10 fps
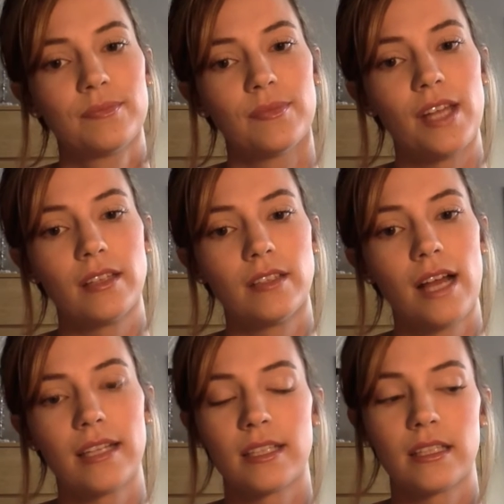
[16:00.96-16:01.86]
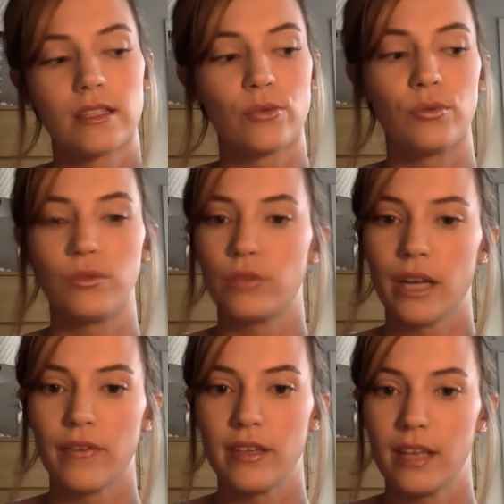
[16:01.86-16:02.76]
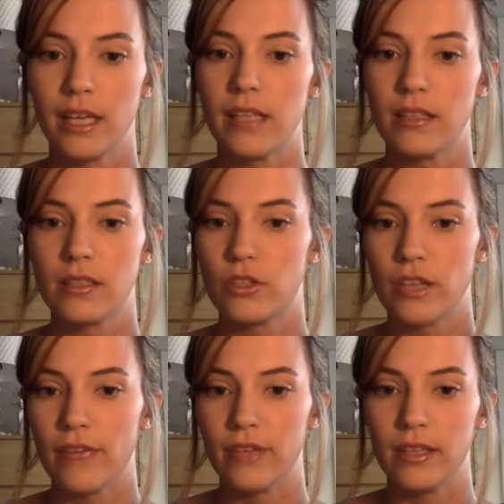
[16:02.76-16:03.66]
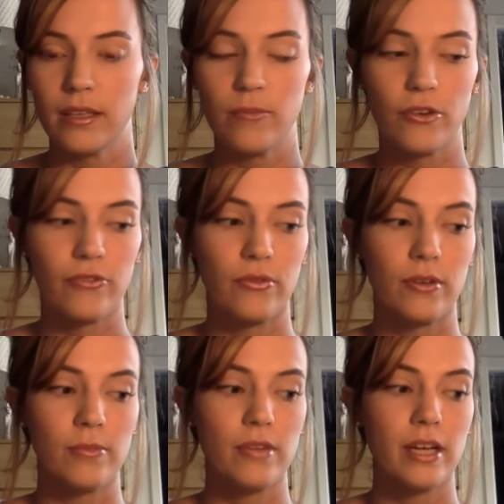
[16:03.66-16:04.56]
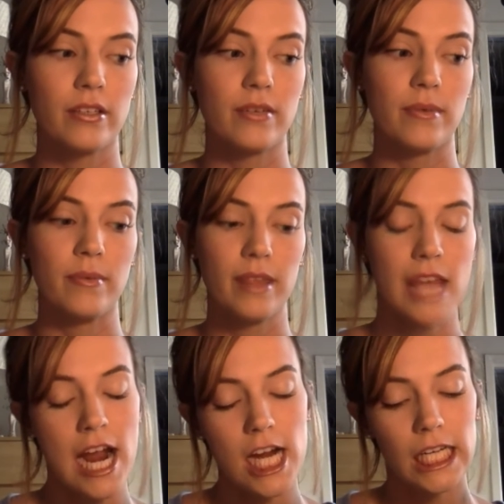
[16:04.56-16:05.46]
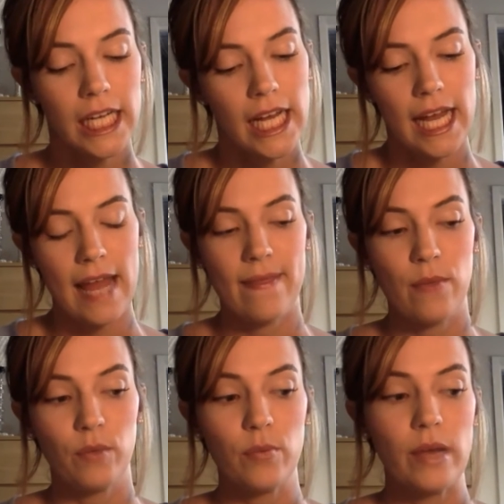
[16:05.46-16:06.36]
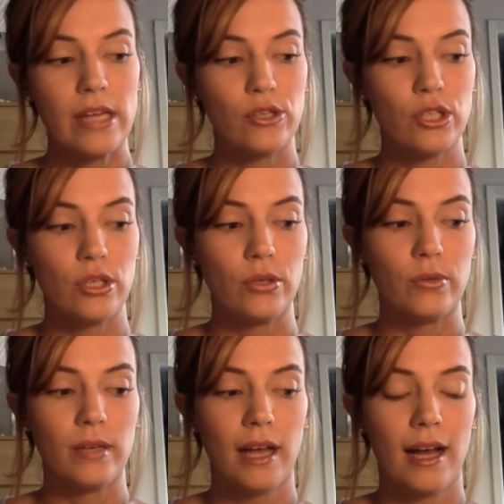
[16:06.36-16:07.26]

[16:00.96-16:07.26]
nonetheless, it's cool and everything is definitely more affordable there. So we went there, and then we went to,